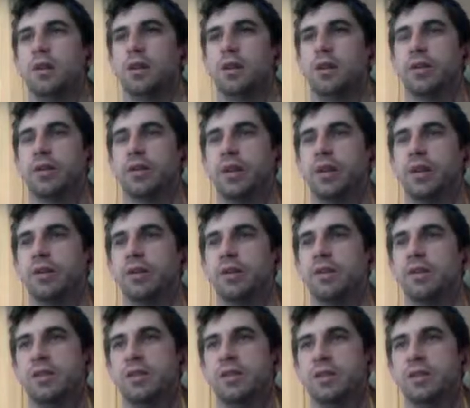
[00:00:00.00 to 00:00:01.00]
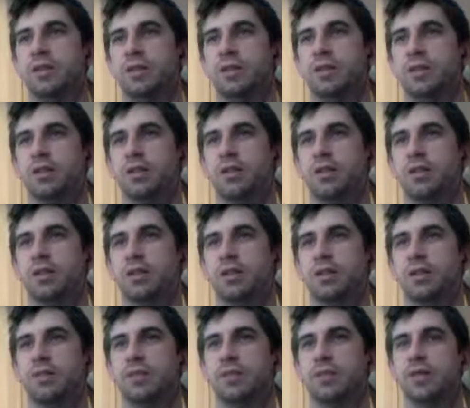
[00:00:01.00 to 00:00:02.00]
you guys.
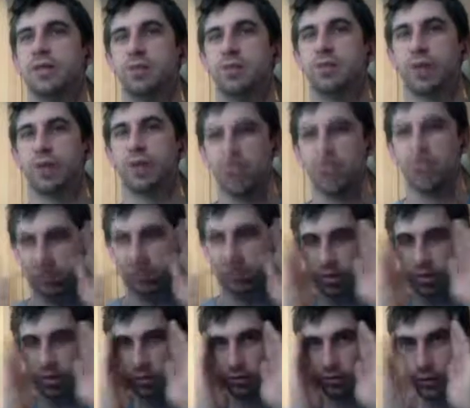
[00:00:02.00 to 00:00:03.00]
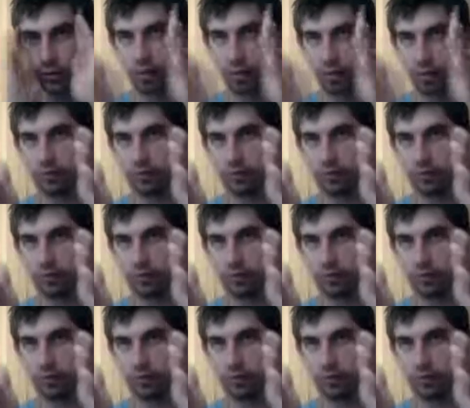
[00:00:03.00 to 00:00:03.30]
Sometimes you get so tunnel